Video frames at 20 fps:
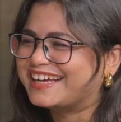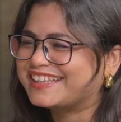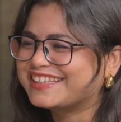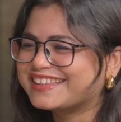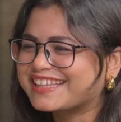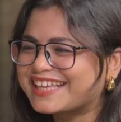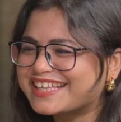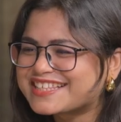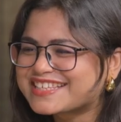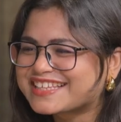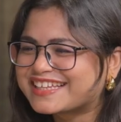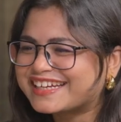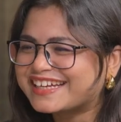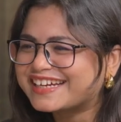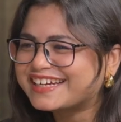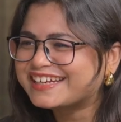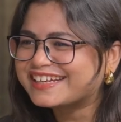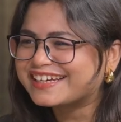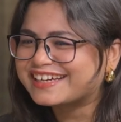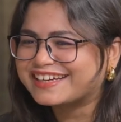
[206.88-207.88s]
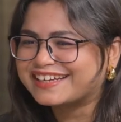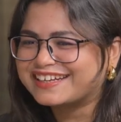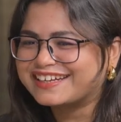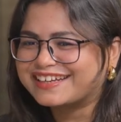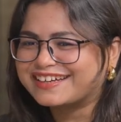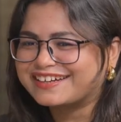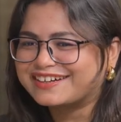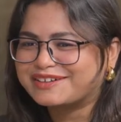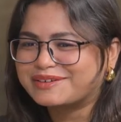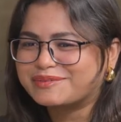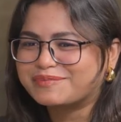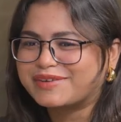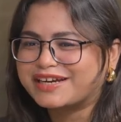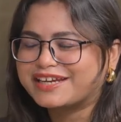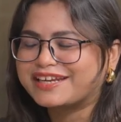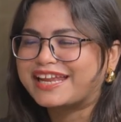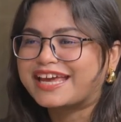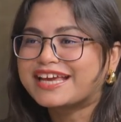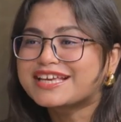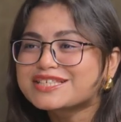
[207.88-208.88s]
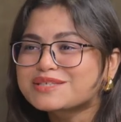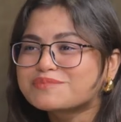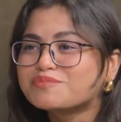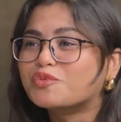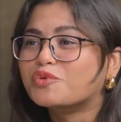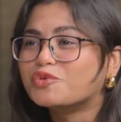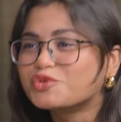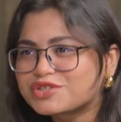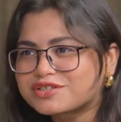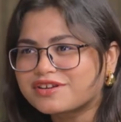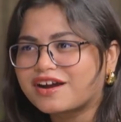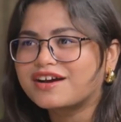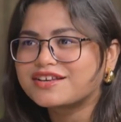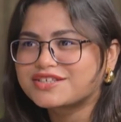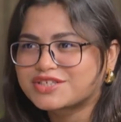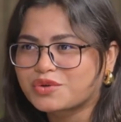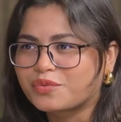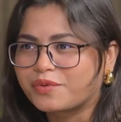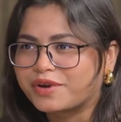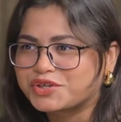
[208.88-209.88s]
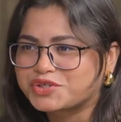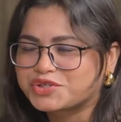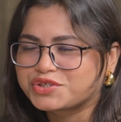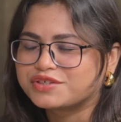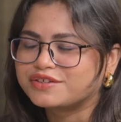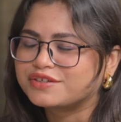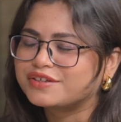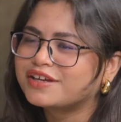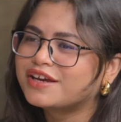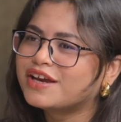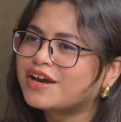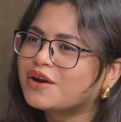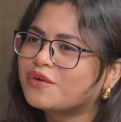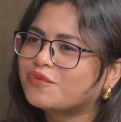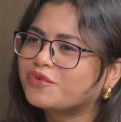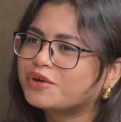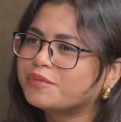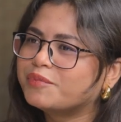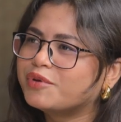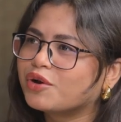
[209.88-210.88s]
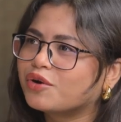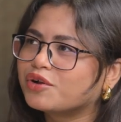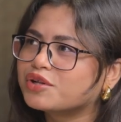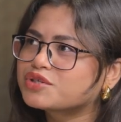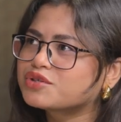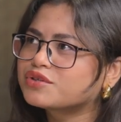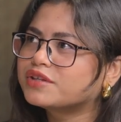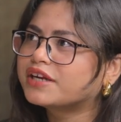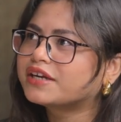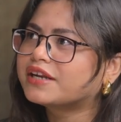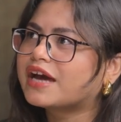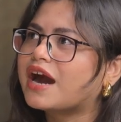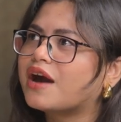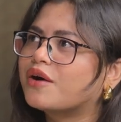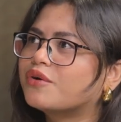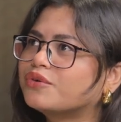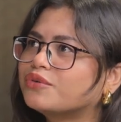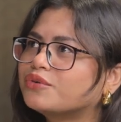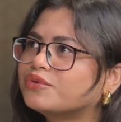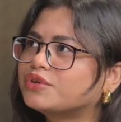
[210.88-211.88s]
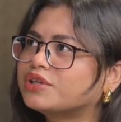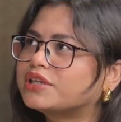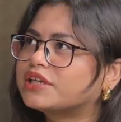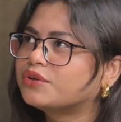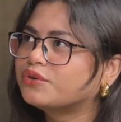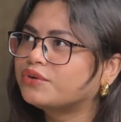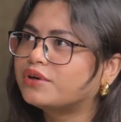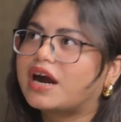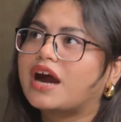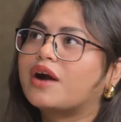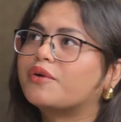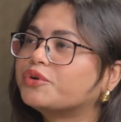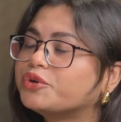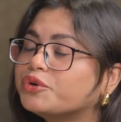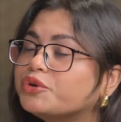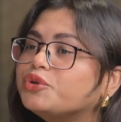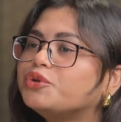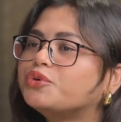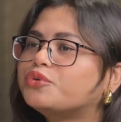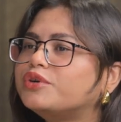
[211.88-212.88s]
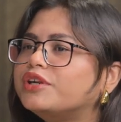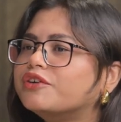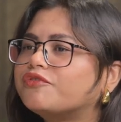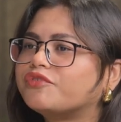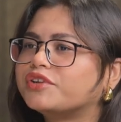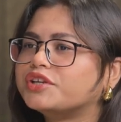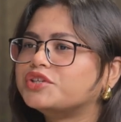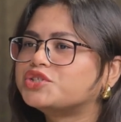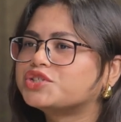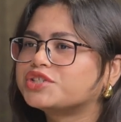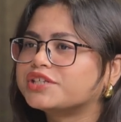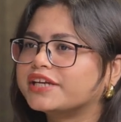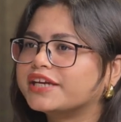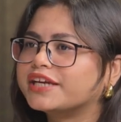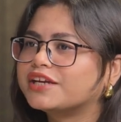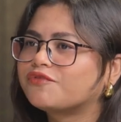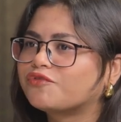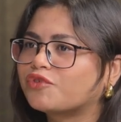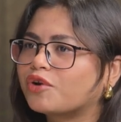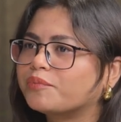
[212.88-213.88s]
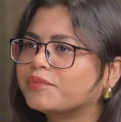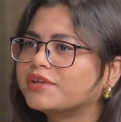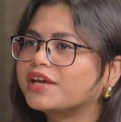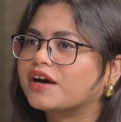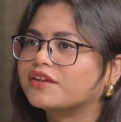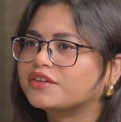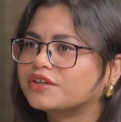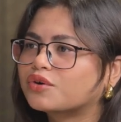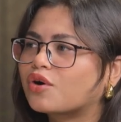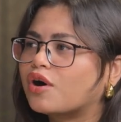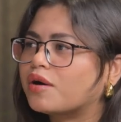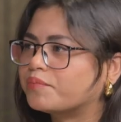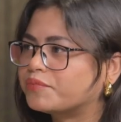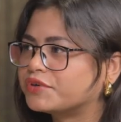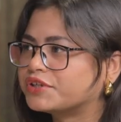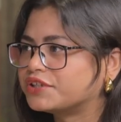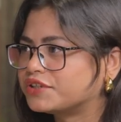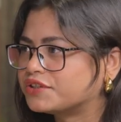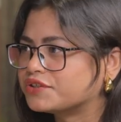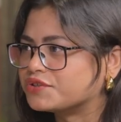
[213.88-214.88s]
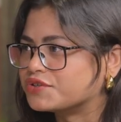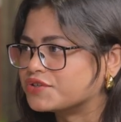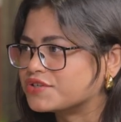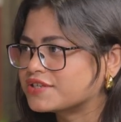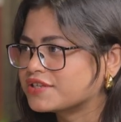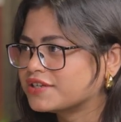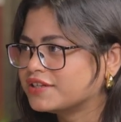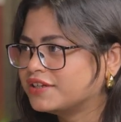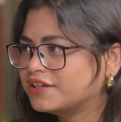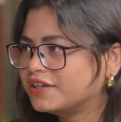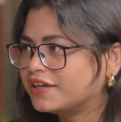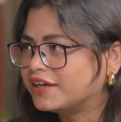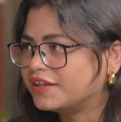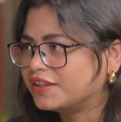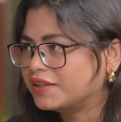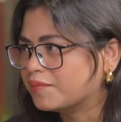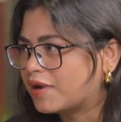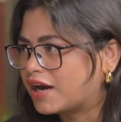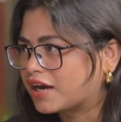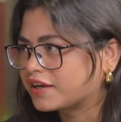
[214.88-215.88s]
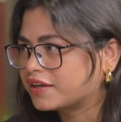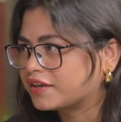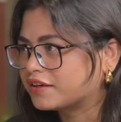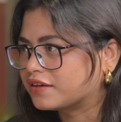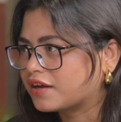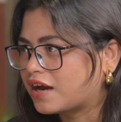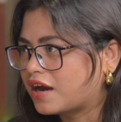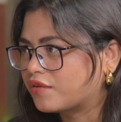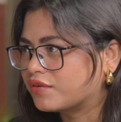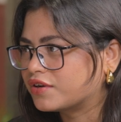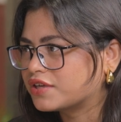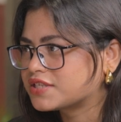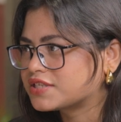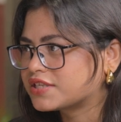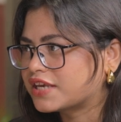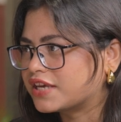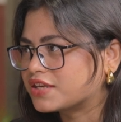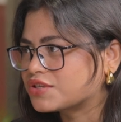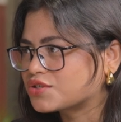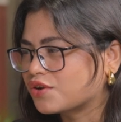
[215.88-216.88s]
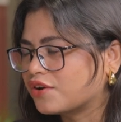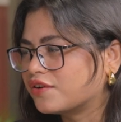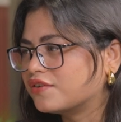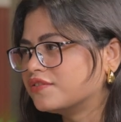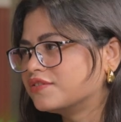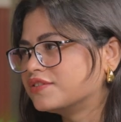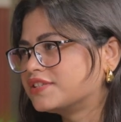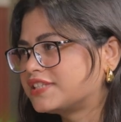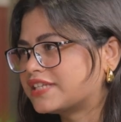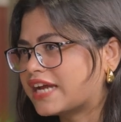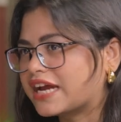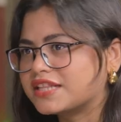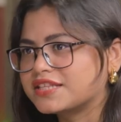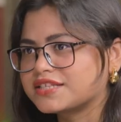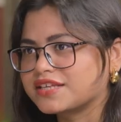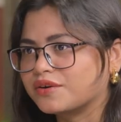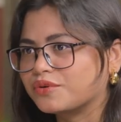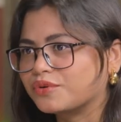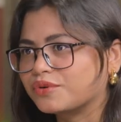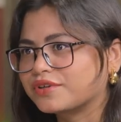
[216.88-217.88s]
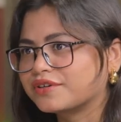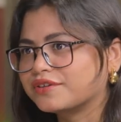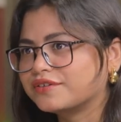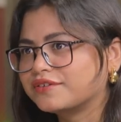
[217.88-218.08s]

I think that's great. And my next most asked question would be also that how do you differentiate from the other competitors in the market? How does Ksolves stands out?